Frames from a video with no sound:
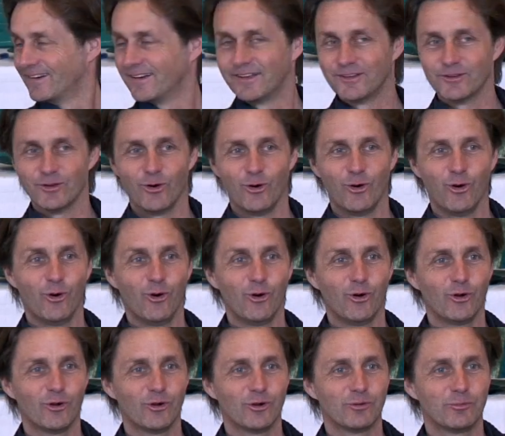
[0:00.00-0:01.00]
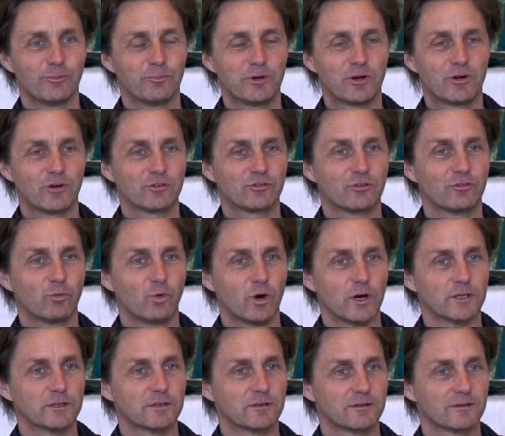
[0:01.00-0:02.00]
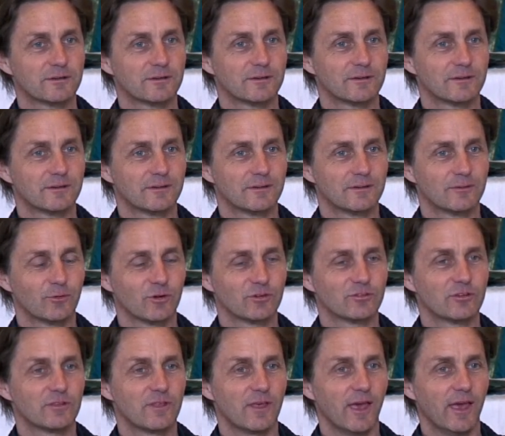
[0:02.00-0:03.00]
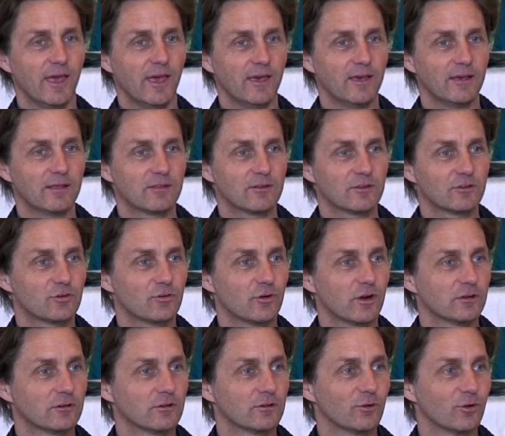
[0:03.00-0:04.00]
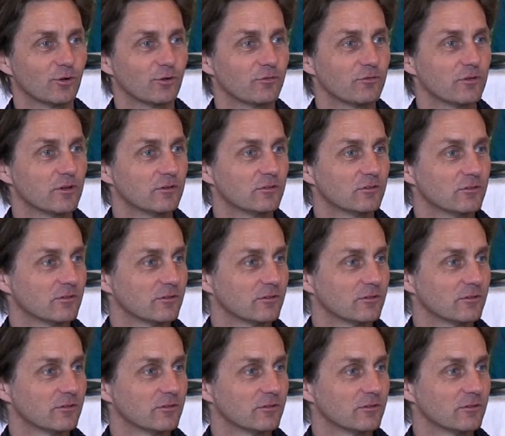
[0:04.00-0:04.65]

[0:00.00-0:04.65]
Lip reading: And all because of what? Was it the egg that created all of this?